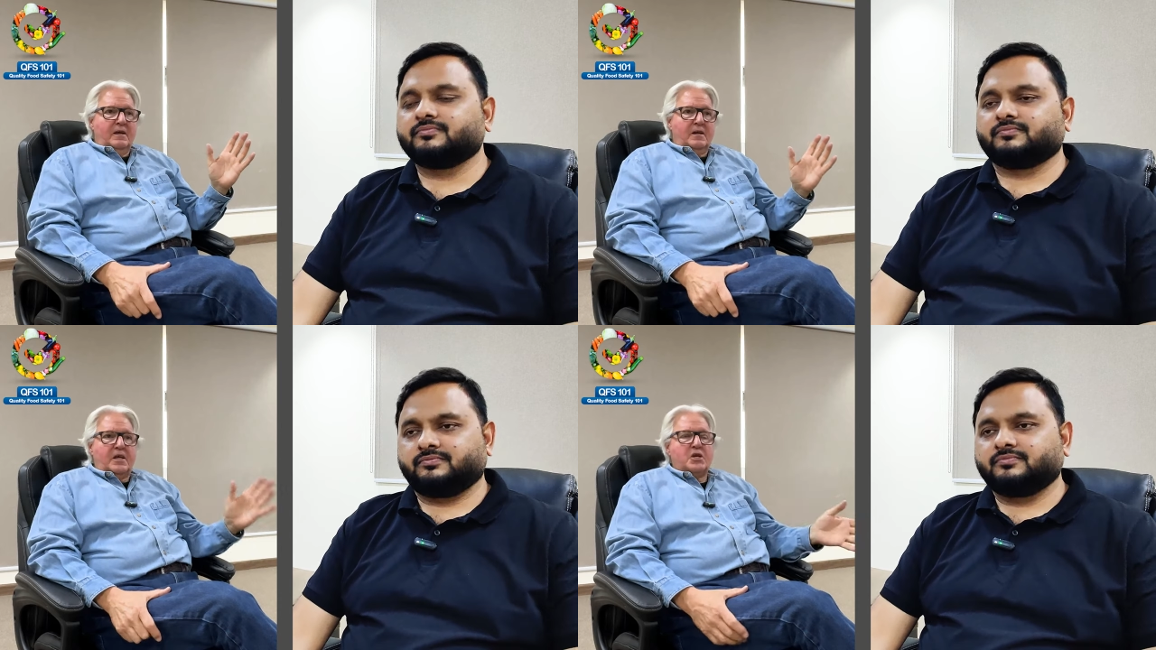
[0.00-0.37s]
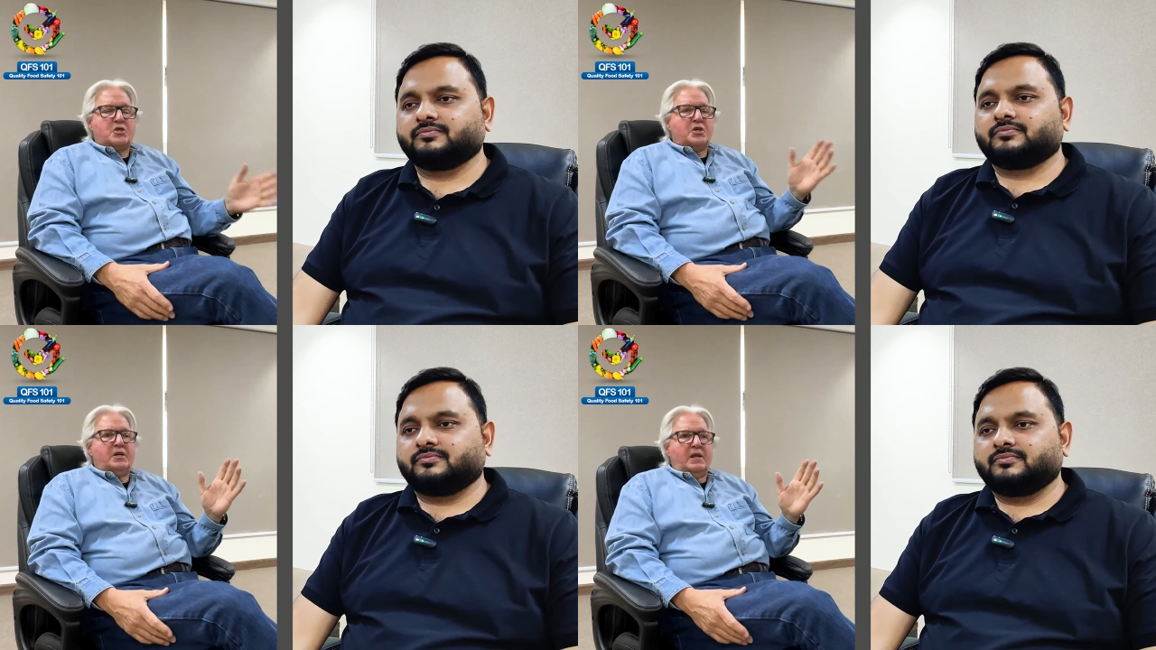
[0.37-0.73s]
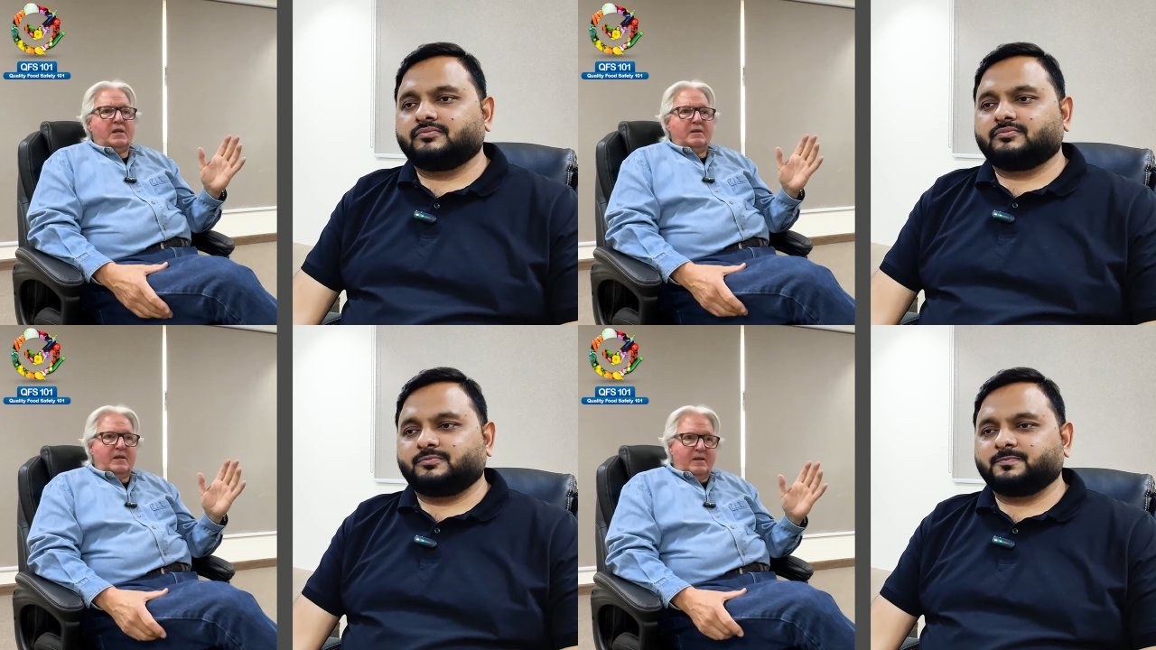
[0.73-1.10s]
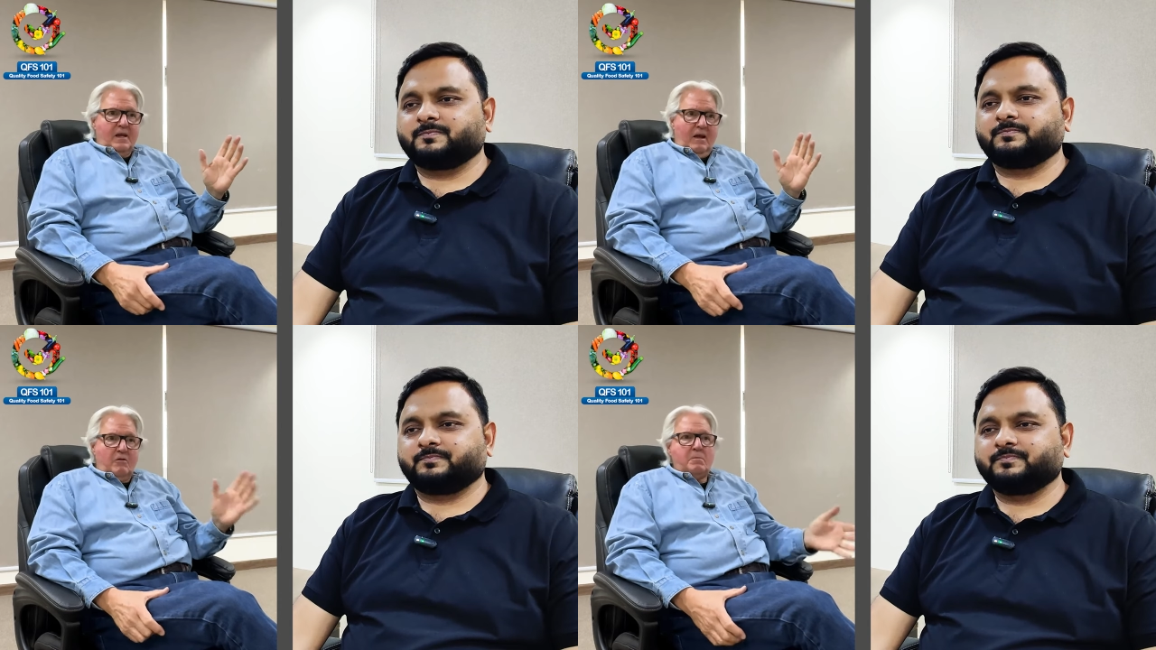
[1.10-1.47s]
Speaker 1: in a kitchen
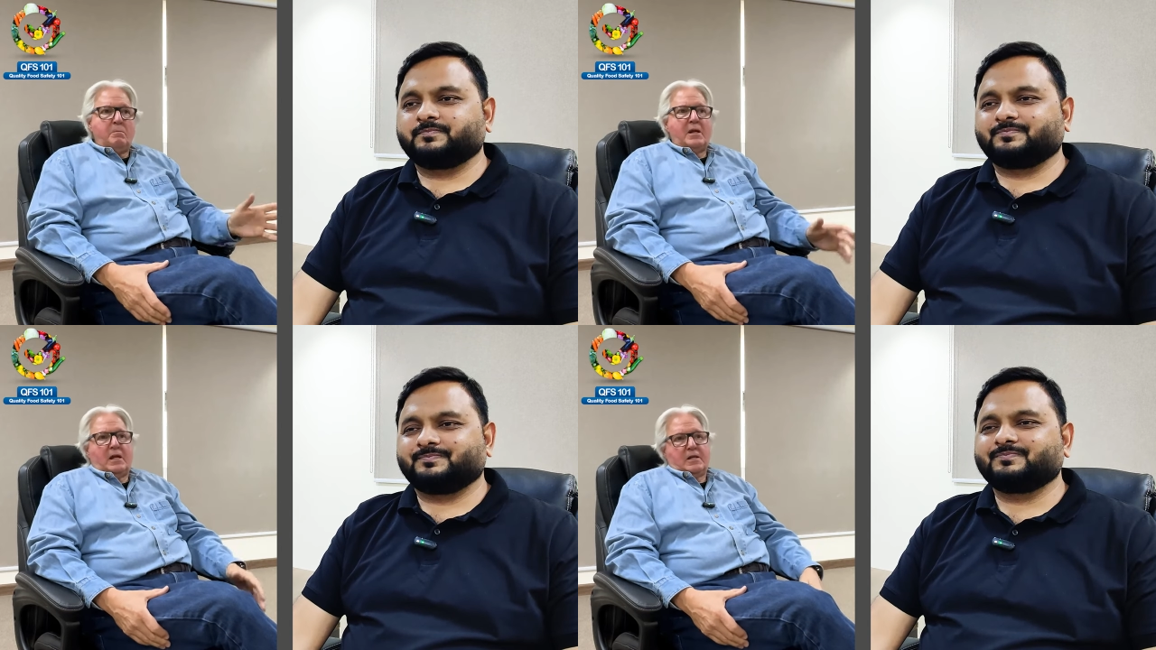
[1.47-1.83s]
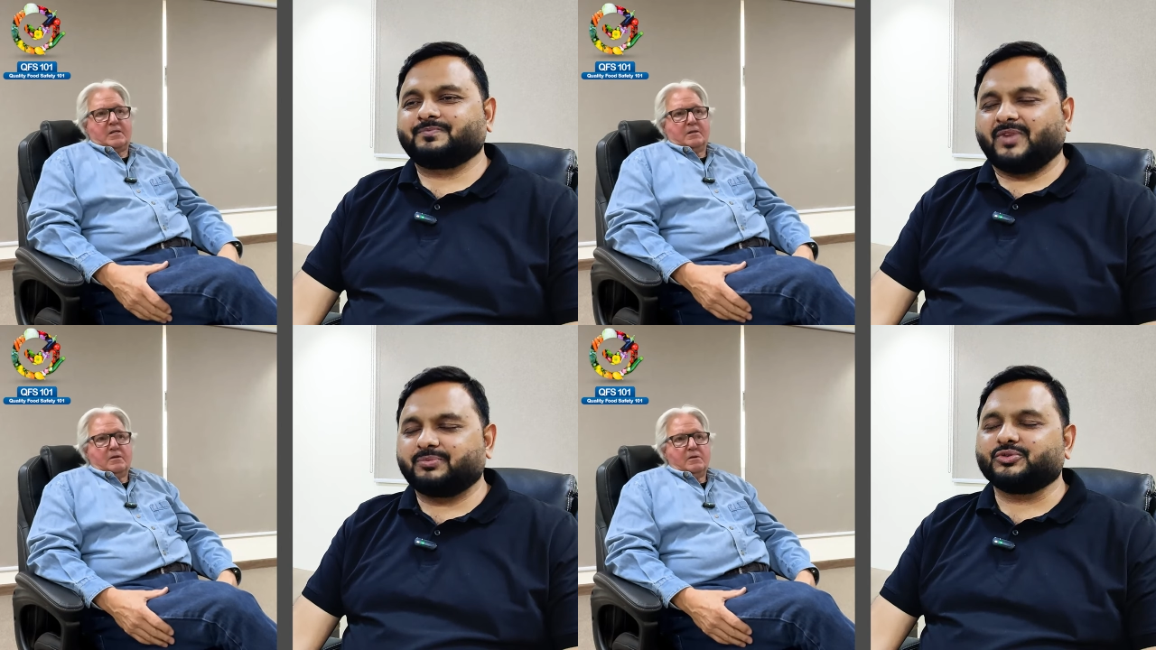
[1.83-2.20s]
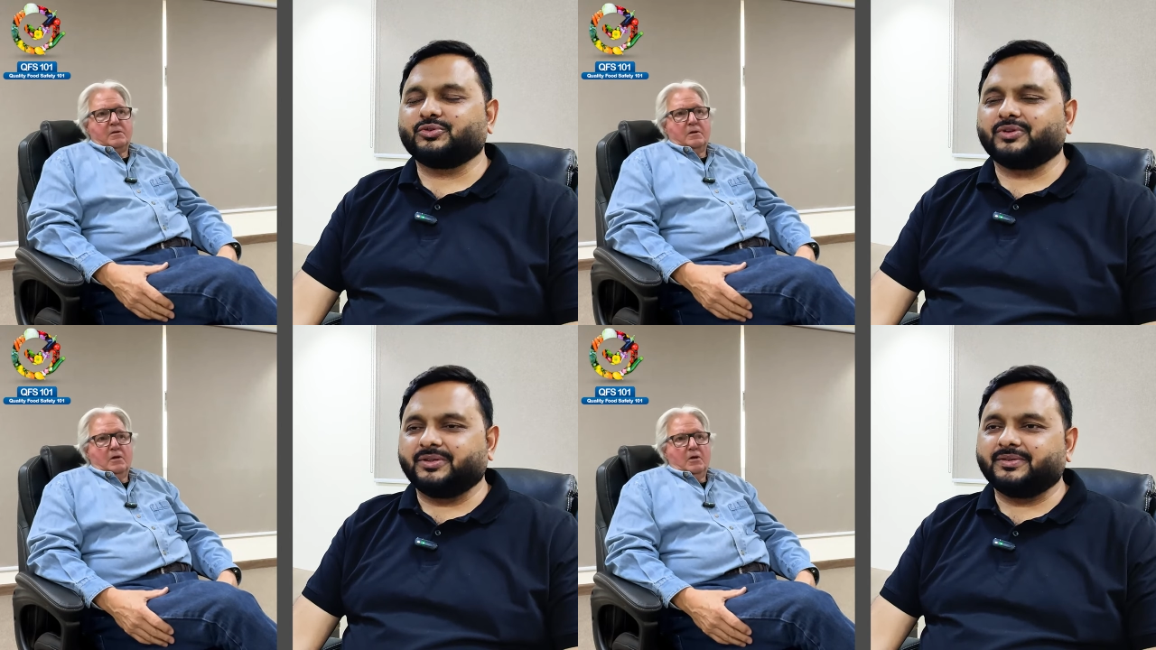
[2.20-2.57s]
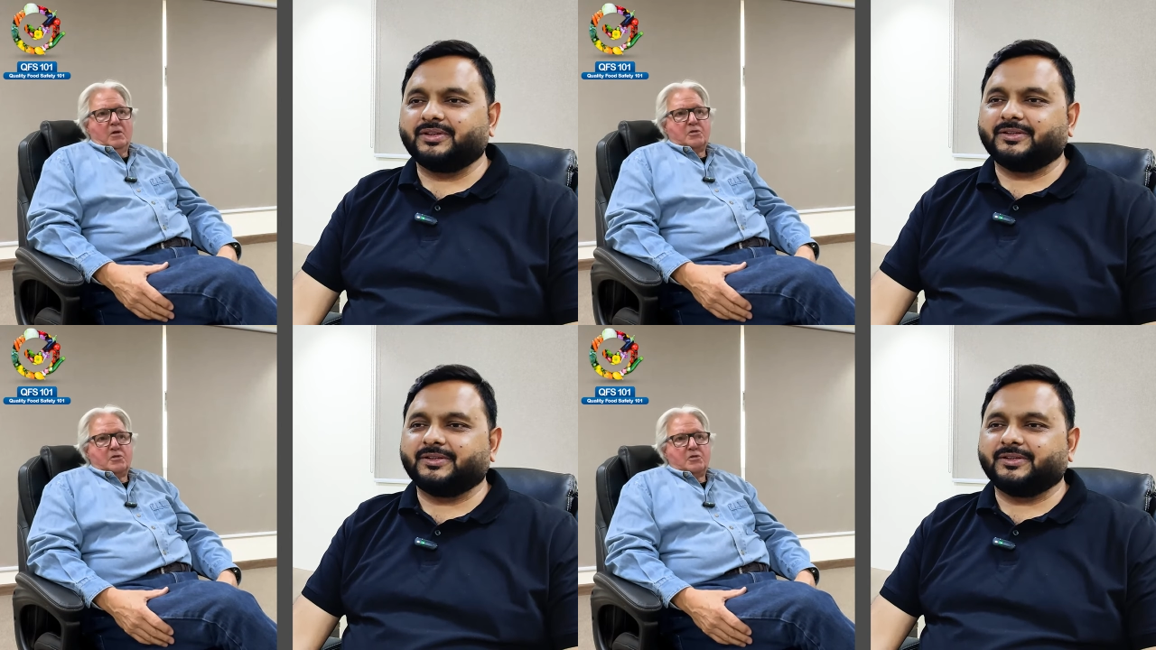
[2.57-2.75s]
every minute. Absolutely.